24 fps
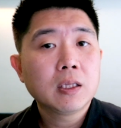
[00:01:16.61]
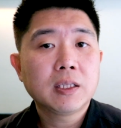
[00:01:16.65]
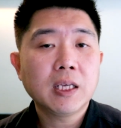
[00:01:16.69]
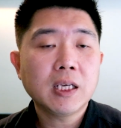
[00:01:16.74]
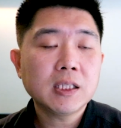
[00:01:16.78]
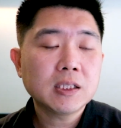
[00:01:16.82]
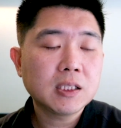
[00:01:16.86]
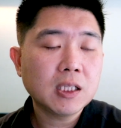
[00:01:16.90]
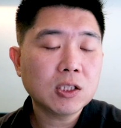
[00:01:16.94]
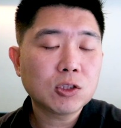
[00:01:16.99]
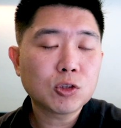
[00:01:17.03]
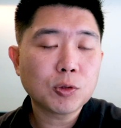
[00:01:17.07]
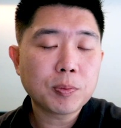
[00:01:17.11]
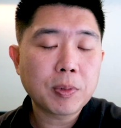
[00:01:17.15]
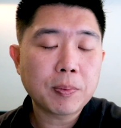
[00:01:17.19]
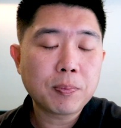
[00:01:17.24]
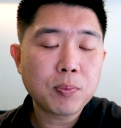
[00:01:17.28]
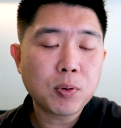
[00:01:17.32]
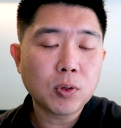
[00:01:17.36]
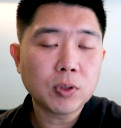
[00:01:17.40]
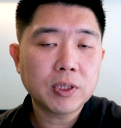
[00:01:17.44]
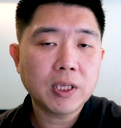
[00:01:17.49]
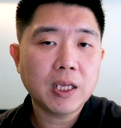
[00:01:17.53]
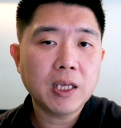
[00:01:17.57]
Things need to
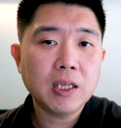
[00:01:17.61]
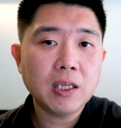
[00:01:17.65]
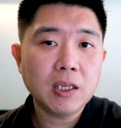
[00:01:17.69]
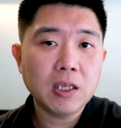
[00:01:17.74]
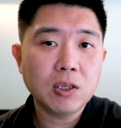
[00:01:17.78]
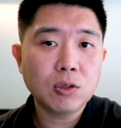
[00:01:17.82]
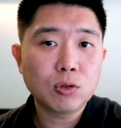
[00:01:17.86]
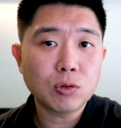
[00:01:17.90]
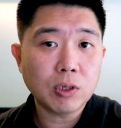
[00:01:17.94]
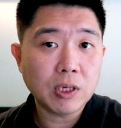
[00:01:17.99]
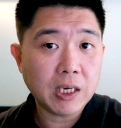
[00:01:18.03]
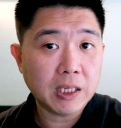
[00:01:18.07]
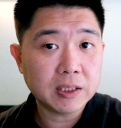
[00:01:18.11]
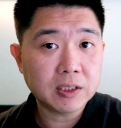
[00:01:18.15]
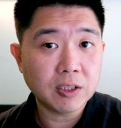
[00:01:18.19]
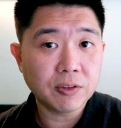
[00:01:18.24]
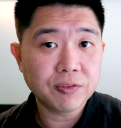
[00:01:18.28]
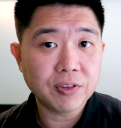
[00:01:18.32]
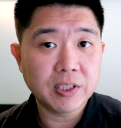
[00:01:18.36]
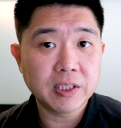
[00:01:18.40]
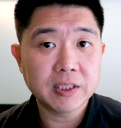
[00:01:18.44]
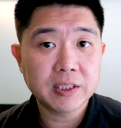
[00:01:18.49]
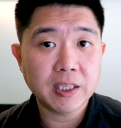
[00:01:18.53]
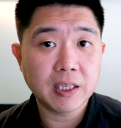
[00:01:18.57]
be put into a
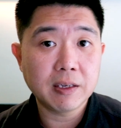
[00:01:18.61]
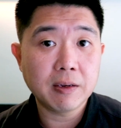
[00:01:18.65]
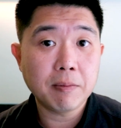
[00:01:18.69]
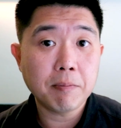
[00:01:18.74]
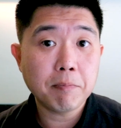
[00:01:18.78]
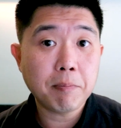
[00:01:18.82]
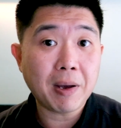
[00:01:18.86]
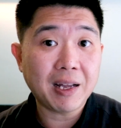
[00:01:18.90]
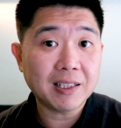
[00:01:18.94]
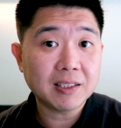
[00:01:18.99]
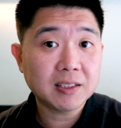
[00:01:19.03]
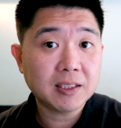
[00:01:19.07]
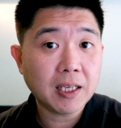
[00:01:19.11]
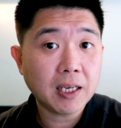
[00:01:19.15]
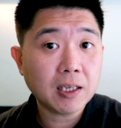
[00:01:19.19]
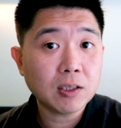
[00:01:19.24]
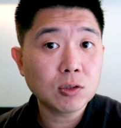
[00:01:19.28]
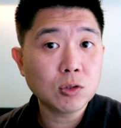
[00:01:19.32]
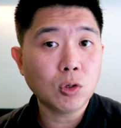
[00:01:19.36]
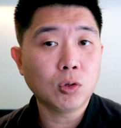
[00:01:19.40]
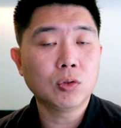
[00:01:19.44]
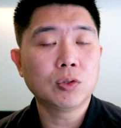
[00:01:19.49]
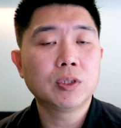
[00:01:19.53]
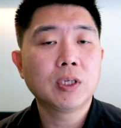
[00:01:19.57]
letter of intent. But
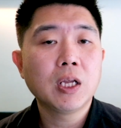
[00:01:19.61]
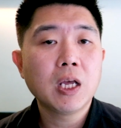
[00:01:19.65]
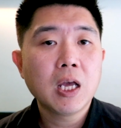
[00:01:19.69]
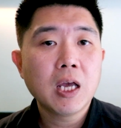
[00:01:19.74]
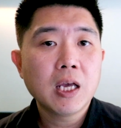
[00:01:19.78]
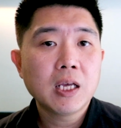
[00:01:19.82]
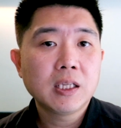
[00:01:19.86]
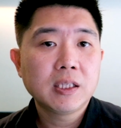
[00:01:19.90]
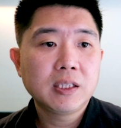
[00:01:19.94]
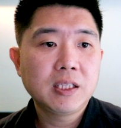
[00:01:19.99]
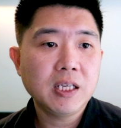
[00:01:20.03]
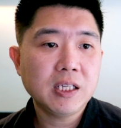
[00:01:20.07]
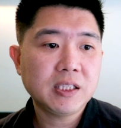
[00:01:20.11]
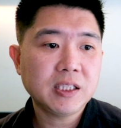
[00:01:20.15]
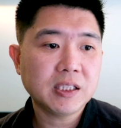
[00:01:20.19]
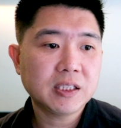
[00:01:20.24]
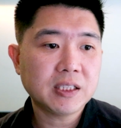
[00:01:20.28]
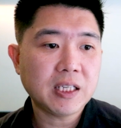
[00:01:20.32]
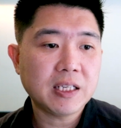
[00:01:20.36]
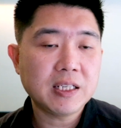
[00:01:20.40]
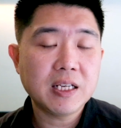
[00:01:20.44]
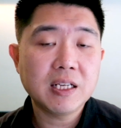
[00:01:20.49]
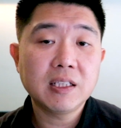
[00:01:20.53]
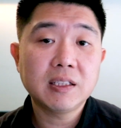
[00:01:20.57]
take note, this
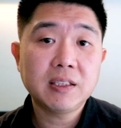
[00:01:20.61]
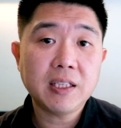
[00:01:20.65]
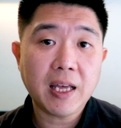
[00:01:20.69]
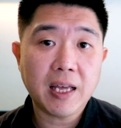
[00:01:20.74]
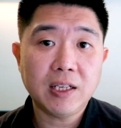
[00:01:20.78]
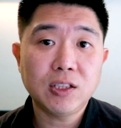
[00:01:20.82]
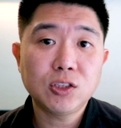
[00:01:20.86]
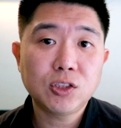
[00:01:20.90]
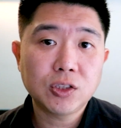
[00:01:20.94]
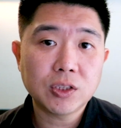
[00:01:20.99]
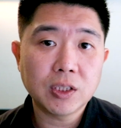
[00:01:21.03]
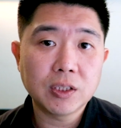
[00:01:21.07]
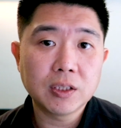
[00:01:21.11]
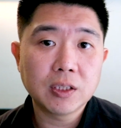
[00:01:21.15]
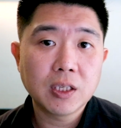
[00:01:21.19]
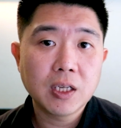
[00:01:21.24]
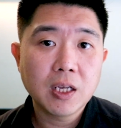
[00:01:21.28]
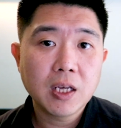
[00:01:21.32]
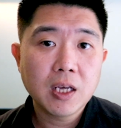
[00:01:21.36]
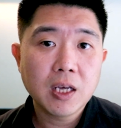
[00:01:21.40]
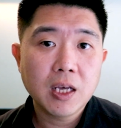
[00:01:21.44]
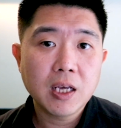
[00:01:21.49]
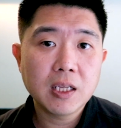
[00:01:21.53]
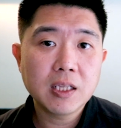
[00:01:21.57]
is an intention.
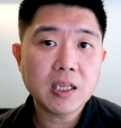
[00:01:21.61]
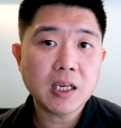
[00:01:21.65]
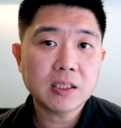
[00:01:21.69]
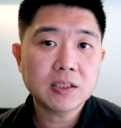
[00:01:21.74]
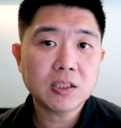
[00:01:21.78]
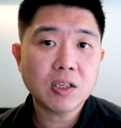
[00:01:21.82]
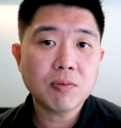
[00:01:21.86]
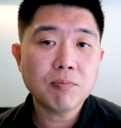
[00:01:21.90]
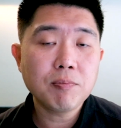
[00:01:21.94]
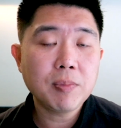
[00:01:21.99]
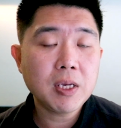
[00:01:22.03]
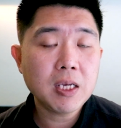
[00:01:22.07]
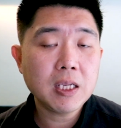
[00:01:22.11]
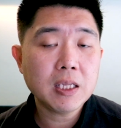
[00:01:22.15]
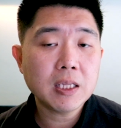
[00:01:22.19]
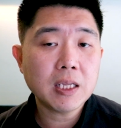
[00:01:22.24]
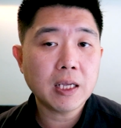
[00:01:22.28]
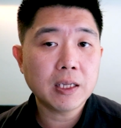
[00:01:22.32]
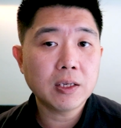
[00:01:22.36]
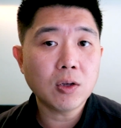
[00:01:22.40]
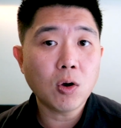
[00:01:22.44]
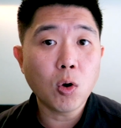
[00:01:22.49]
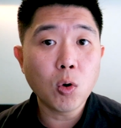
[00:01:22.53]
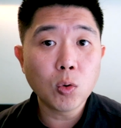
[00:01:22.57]
It does not
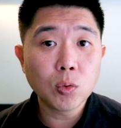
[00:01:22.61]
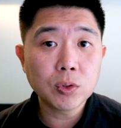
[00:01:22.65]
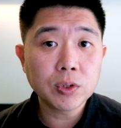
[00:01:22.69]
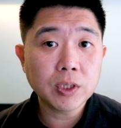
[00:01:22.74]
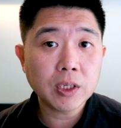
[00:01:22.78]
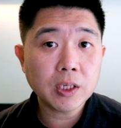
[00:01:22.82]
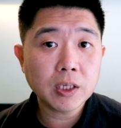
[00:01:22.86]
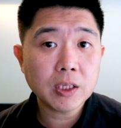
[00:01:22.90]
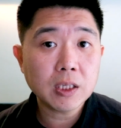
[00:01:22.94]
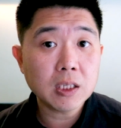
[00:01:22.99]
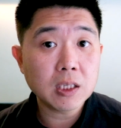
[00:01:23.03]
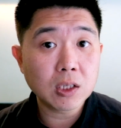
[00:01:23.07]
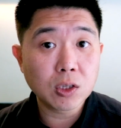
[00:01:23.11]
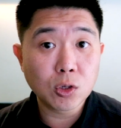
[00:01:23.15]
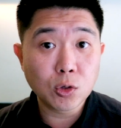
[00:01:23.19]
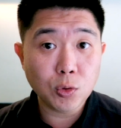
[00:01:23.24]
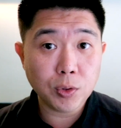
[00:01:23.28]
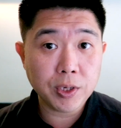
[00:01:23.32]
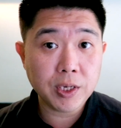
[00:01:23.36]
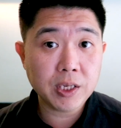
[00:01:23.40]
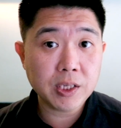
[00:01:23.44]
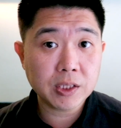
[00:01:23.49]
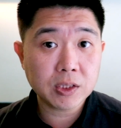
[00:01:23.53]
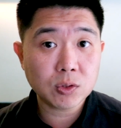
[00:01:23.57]
mean that the owner
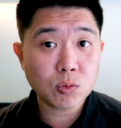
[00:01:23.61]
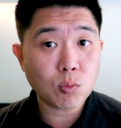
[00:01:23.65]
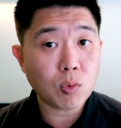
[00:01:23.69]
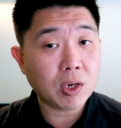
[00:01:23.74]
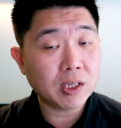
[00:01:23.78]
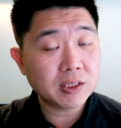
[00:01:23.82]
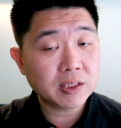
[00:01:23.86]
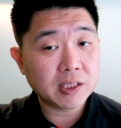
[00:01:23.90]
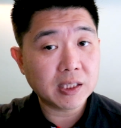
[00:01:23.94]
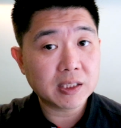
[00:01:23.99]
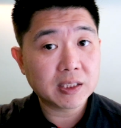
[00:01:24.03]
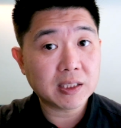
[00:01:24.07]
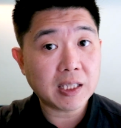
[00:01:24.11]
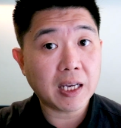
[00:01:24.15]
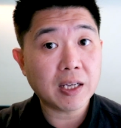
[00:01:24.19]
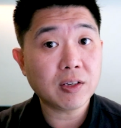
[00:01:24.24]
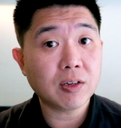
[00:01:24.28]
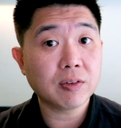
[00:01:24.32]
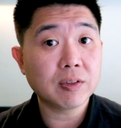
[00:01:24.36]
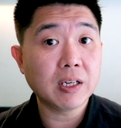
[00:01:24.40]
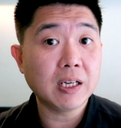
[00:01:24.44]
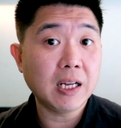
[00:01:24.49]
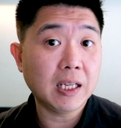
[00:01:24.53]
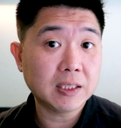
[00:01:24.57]
agrees once they
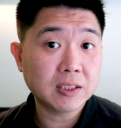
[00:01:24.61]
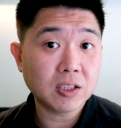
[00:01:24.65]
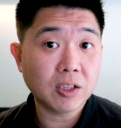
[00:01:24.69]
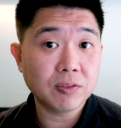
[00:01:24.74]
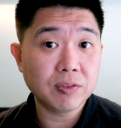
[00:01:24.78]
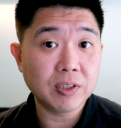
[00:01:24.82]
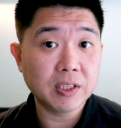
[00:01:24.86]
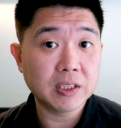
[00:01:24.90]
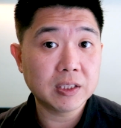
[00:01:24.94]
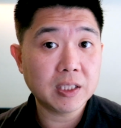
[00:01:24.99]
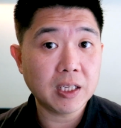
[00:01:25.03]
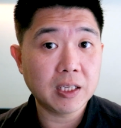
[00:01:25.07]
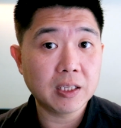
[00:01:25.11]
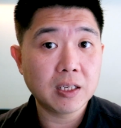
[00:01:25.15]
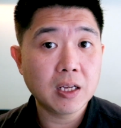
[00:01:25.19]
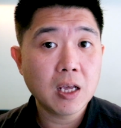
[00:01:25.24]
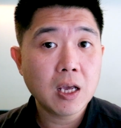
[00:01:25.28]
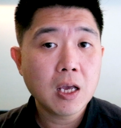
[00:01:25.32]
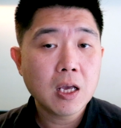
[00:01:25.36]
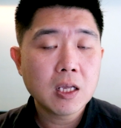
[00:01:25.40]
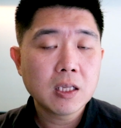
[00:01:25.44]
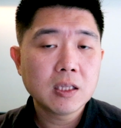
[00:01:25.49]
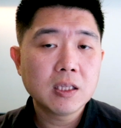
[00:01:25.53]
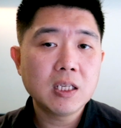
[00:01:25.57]
sign on the letter of
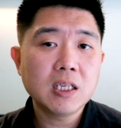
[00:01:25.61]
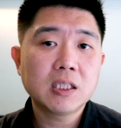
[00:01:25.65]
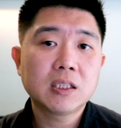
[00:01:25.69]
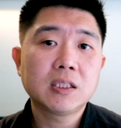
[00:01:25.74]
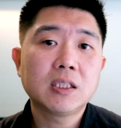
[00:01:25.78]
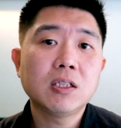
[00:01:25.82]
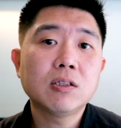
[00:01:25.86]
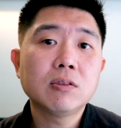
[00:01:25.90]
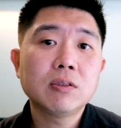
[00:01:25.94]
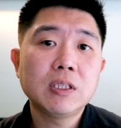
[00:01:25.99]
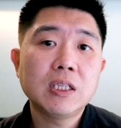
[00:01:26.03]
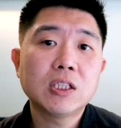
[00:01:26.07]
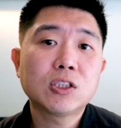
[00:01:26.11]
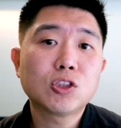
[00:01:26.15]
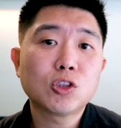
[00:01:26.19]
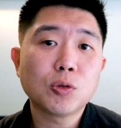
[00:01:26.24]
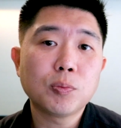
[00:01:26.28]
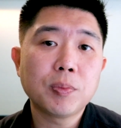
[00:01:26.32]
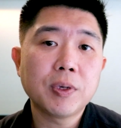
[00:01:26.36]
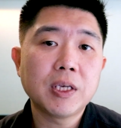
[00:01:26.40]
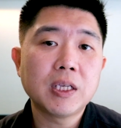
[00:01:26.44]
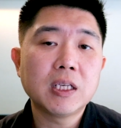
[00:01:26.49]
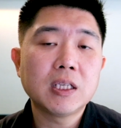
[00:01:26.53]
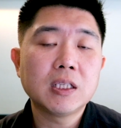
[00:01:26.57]
intent. This still needs
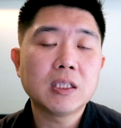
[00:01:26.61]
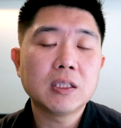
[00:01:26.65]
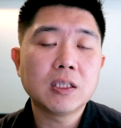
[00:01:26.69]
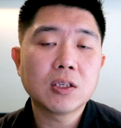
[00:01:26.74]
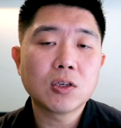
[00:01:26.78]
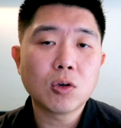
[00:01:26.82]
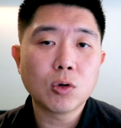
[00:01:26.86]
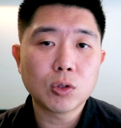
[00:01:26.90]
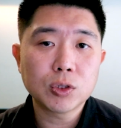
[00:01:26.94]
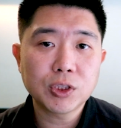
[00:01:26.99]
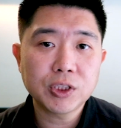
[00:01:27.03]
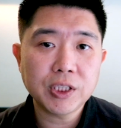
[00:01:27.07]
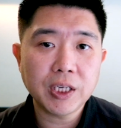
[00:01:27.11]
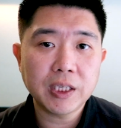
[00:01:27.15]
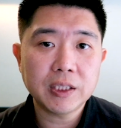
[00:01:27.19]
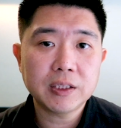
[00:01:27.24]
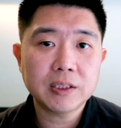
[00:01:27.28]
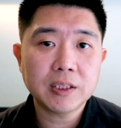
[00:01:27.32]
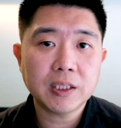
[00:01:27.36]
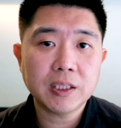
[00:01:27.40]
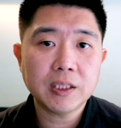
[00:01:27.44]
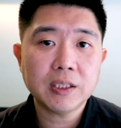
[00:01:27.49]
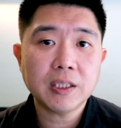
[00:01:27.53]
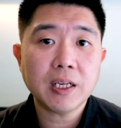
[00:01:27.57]
to be
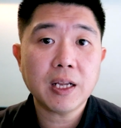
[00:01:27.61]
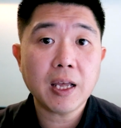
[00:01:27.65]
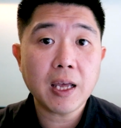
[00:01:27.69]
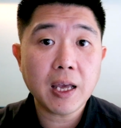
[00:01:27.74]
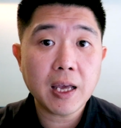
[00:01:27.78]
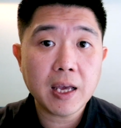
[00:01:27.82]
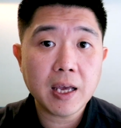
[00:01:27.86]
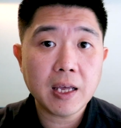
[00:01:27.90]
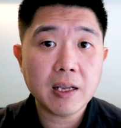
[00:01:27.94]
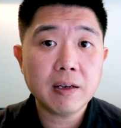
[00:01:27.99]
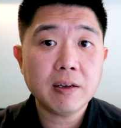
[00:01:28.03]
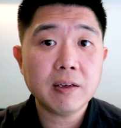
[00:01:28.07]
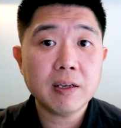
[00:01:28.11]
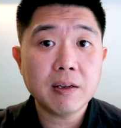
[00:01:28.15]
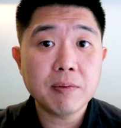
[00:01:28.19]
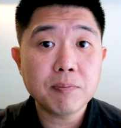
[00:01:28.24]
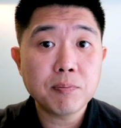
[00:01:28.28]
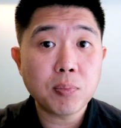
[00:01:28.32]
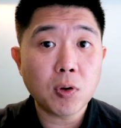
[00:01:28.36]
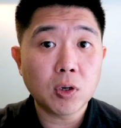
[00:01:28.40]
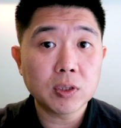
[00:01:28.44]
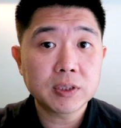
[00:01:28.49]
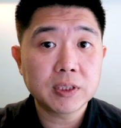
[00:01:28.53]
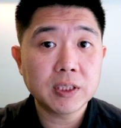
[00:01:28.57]
negotiated and
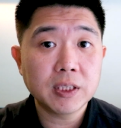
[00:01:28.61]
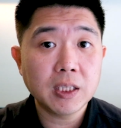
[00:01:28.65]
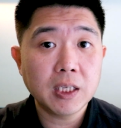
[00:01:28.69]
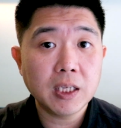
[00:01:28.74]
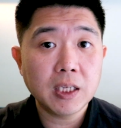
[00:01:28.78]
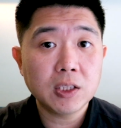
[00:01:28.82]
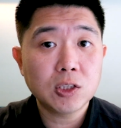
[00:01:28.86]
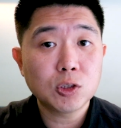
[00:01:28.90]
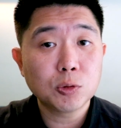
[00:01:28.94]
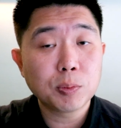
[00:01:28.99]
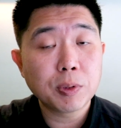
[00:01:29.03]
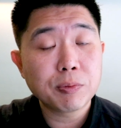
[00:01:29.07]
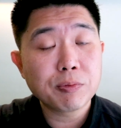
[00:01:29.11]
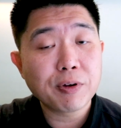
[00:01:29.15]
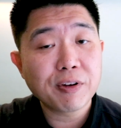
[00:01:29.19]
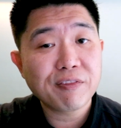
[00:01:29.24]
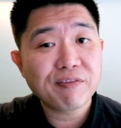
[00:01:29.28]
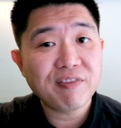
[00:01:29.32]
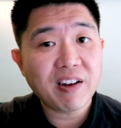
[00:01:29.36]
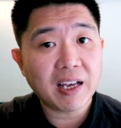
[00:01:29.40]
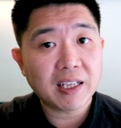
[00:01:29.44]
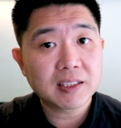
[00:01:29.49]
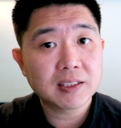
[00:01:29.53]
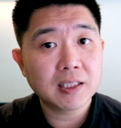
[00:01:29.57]
importantly to be
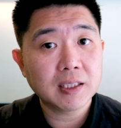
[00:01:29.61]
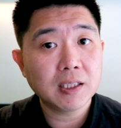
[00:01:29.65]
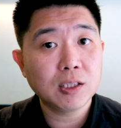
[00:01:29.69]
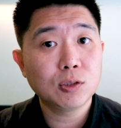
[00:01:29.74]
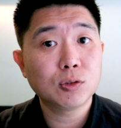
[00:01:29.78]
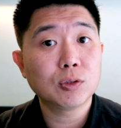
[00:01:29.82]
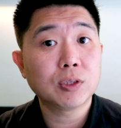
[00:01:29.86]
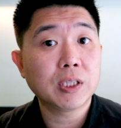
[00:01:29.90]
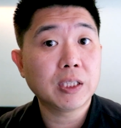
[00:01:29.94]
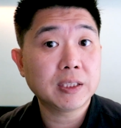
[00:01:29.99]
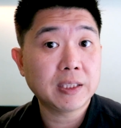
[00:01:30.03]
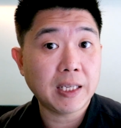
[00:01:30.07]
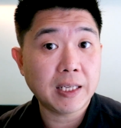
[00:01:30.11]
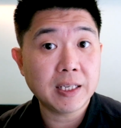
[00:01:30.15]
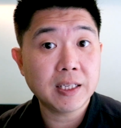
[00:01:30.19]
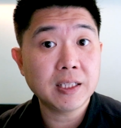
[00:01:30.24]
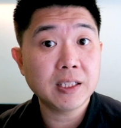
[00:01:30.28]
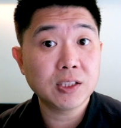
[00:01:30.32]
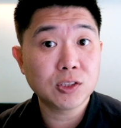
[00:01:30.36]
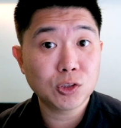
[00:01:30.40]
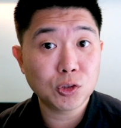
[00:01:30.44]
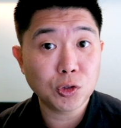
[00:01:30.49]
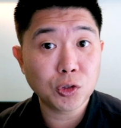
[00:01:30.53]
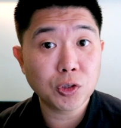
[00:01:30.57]
reflected into the
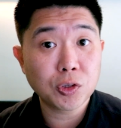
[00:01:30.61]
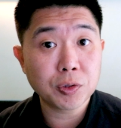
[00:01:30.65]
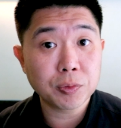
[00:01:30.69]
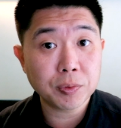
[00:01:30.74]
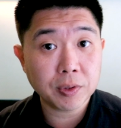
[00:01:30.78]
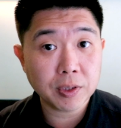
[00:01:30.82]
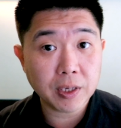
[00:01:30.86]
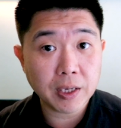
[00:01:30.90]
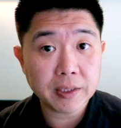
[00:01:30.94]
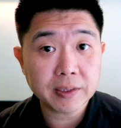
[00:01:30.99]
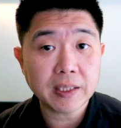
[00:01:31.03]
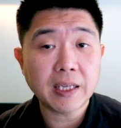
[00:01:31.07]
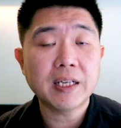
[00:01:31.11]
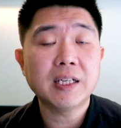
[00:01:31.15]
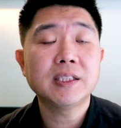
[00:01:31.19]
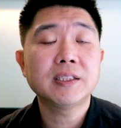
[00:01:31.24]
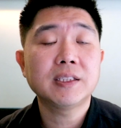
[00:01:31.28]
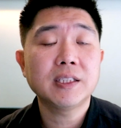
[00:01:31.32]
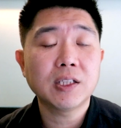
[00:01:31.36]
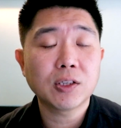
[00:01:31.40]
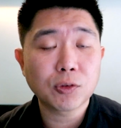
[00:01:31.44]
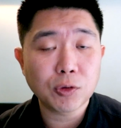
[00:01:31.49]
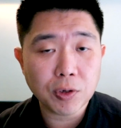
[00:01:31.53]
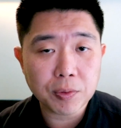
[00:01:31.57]

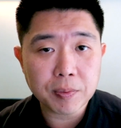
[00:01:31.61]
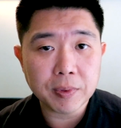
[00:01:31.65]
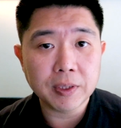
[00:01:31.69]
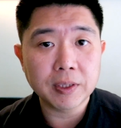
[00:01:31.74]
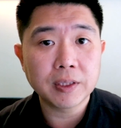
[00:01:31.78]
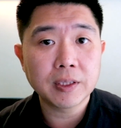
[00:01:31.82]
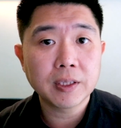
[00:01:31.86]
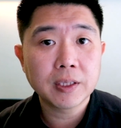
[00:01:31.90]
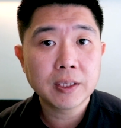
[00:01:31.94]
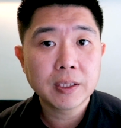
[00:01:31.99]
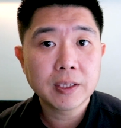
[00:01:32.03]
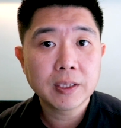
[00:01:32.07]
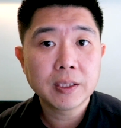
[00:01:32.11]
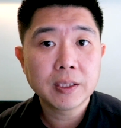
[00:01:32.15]
tenancy agreement.